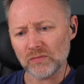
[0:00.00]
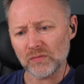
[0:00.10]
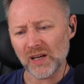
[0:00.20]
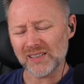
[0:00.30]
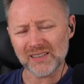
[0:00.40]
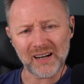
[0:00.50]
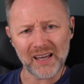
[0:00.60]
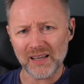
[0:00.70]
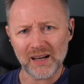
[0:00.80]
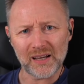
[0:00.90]

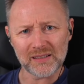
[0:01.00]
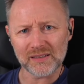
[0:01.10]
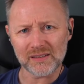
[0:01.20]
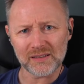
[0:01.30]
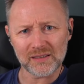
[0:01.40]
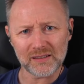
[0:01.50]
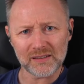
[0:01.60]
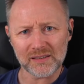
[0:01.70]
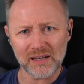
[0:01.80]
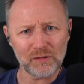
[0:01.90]
History of
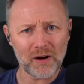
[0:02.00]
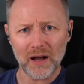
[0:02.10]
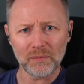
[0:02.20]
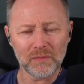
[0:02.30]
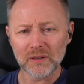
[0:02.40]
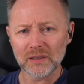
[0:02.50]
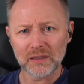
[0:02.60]
self-harm.